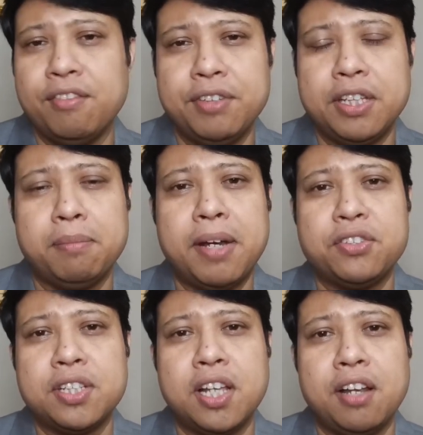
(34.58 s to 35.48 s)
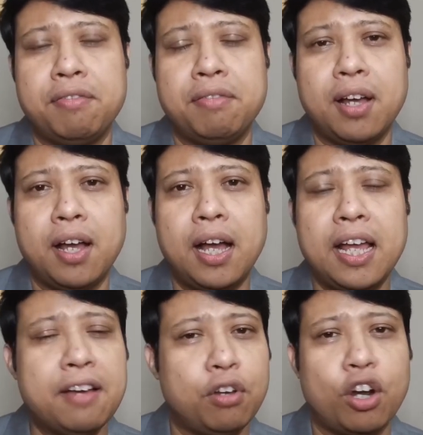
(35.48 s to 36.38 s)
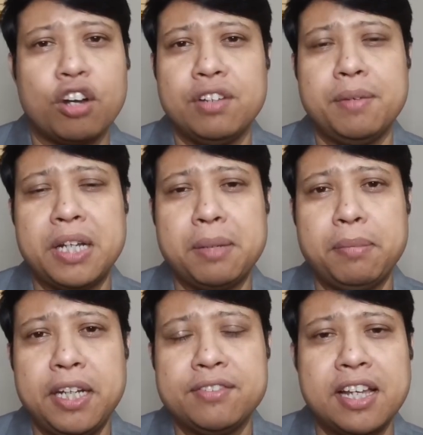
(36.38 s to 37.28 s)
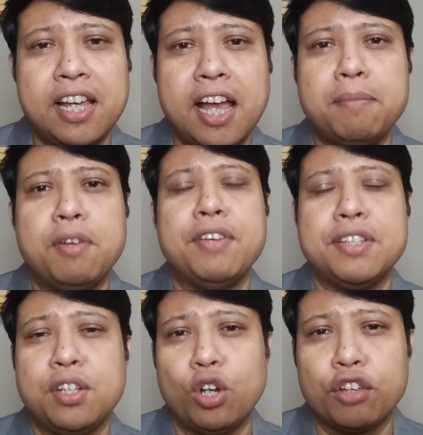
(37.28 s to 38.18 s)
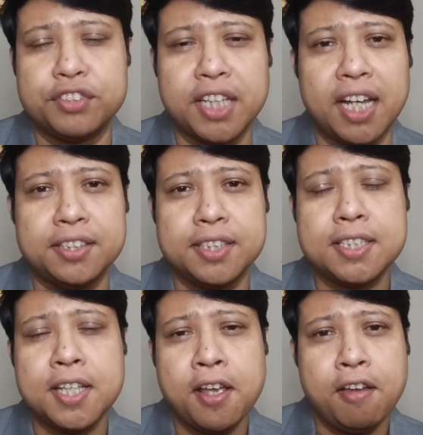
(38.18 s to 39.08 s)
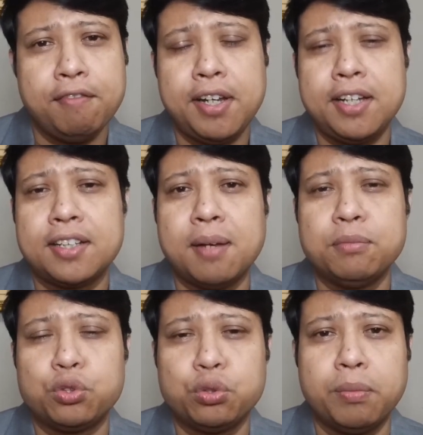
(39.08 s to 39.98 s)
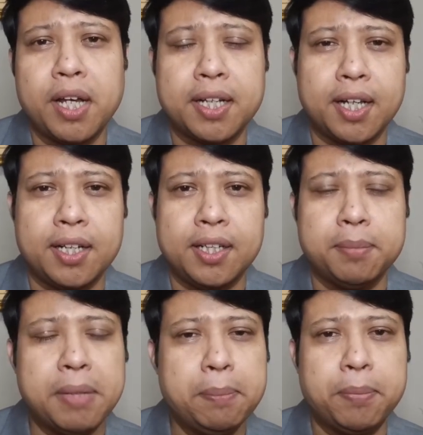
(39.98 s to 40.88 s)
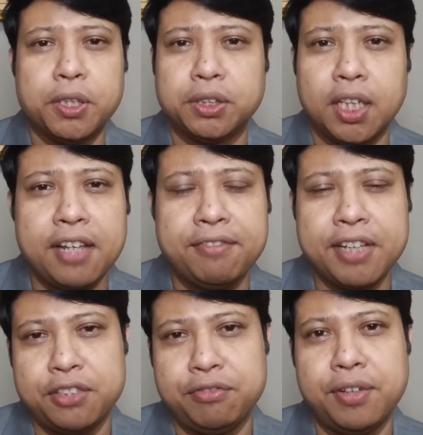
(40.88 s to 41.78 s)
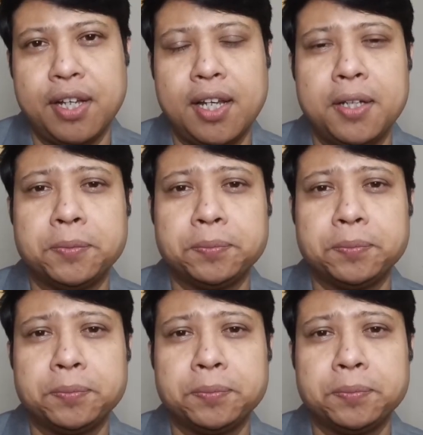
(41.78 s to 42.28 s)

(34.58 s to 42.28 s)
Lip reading: within myself, I have a lot of limiting beliefs. I have been facing a lot of challenges when it comes to my career, my personal life as well.